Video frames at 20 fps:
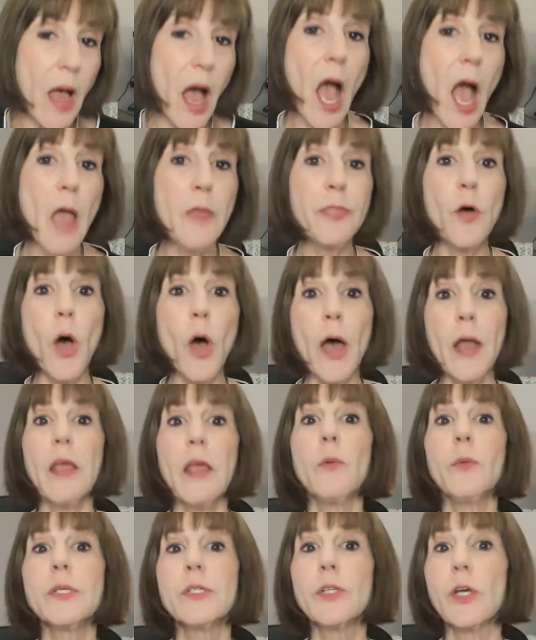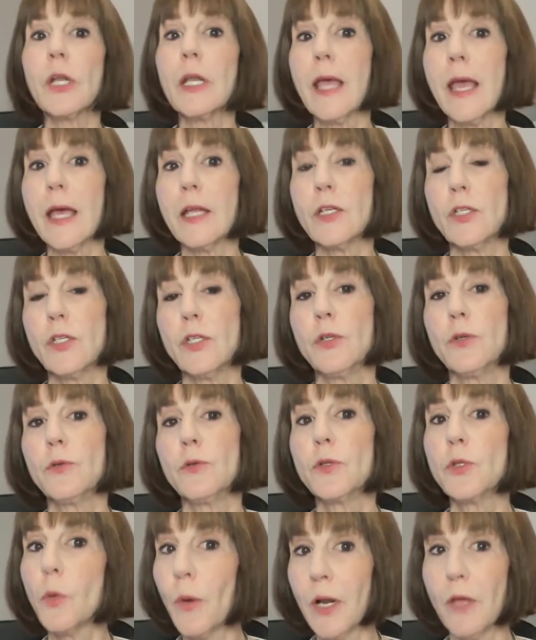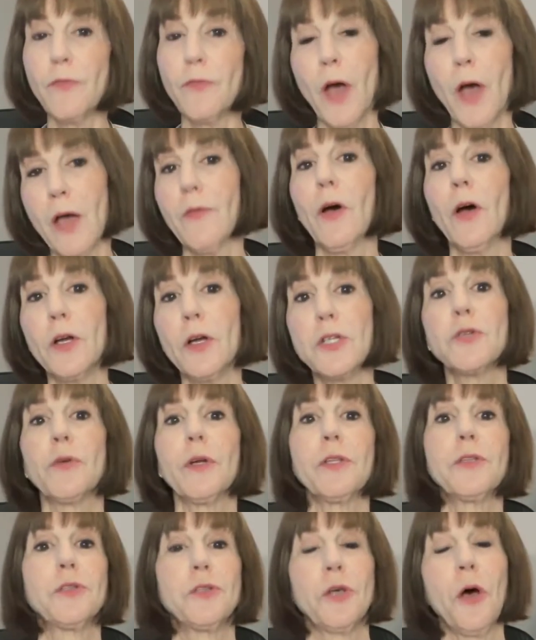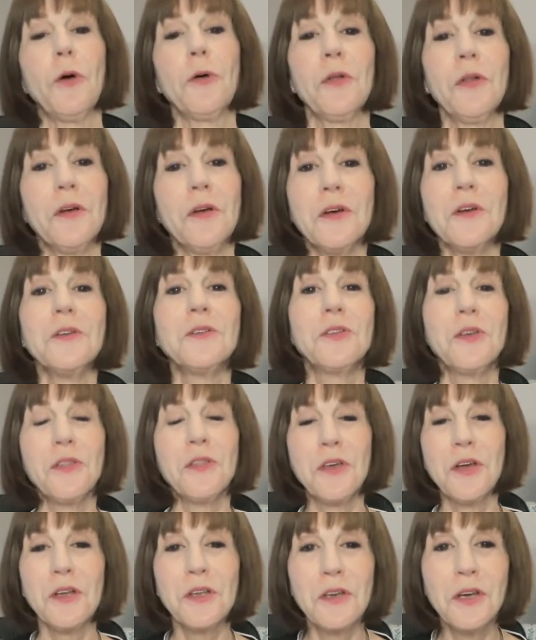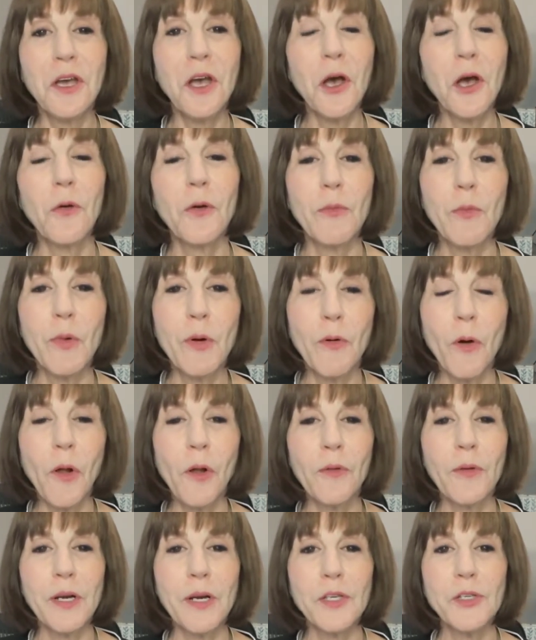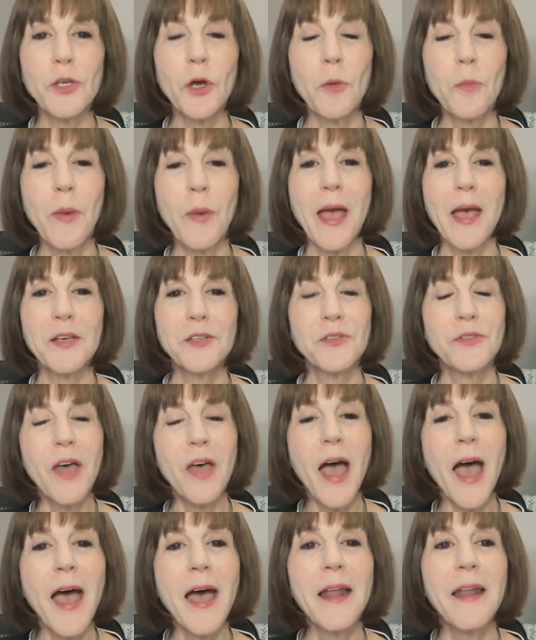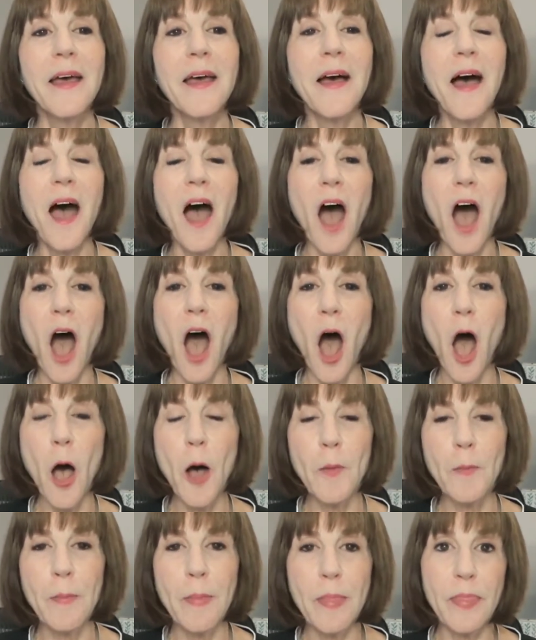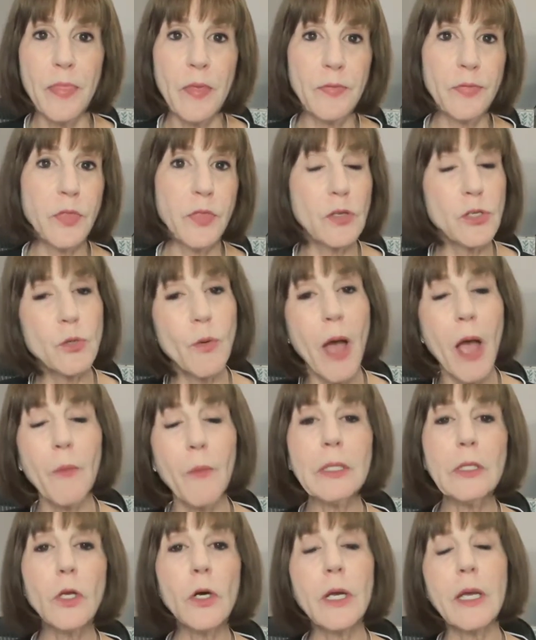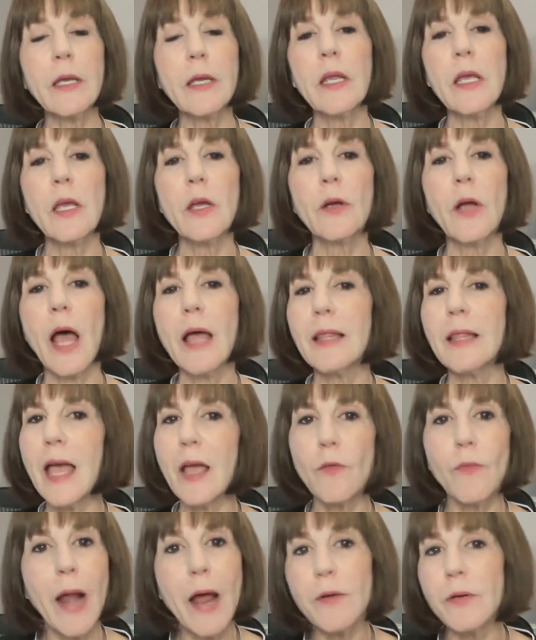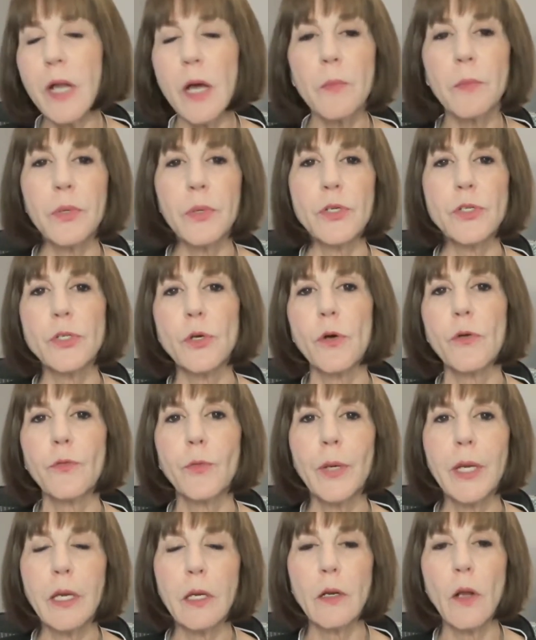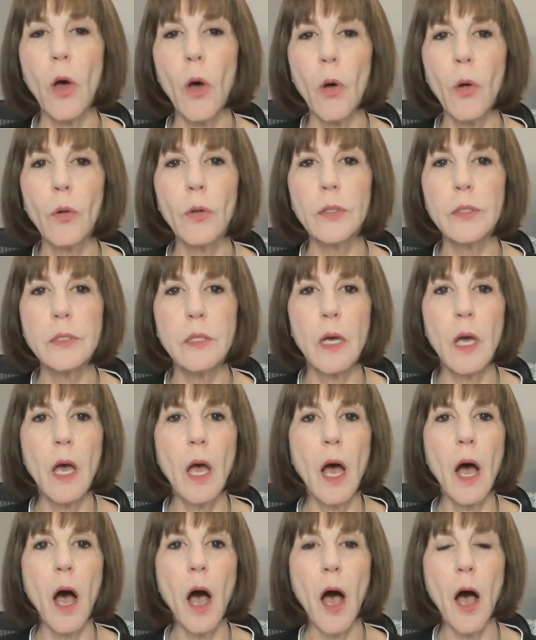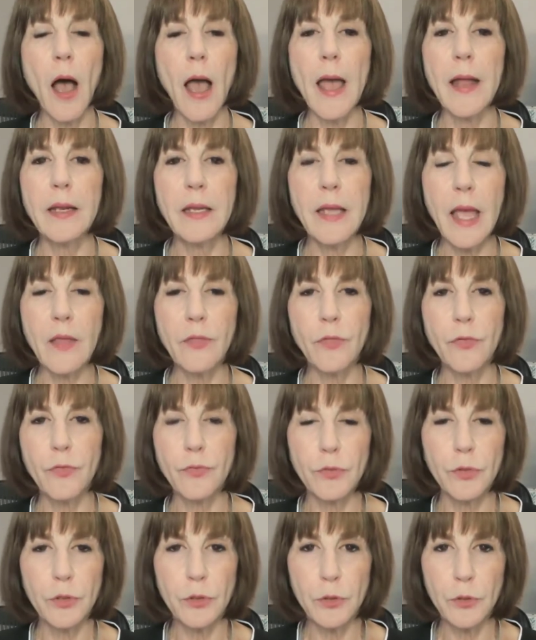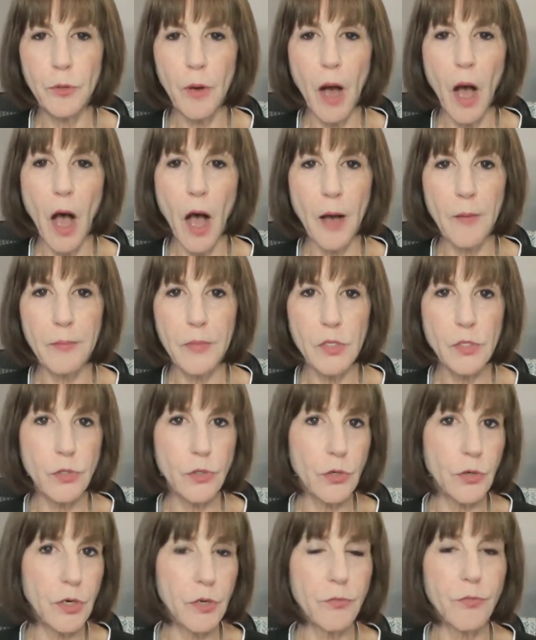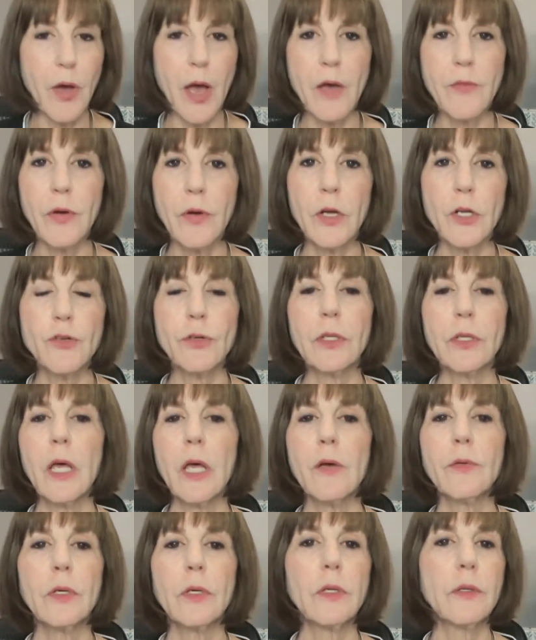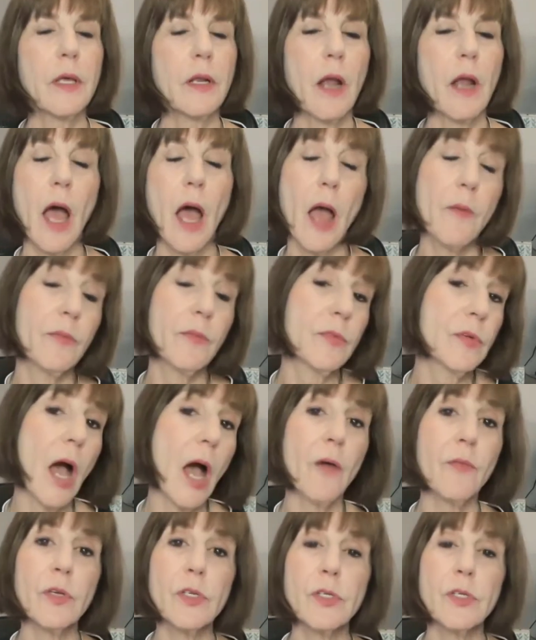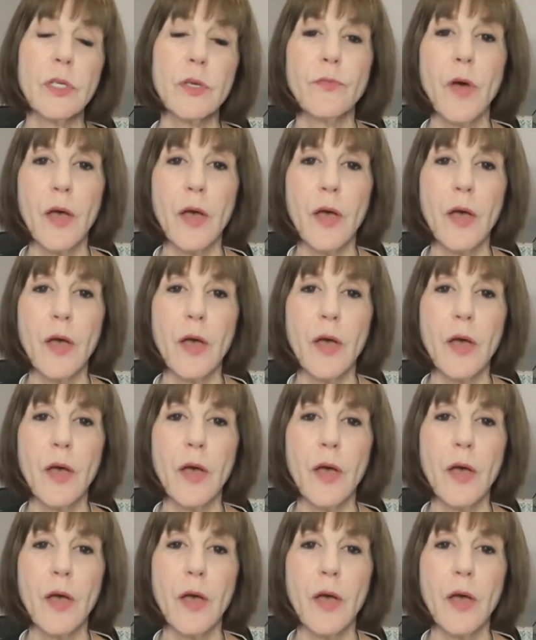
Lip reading: I thought it was going to get to 2,500. So there you go. We're already so past that. So I would look at here. I like round numbers. So if we can hold and get through this 3,500 level, then obviously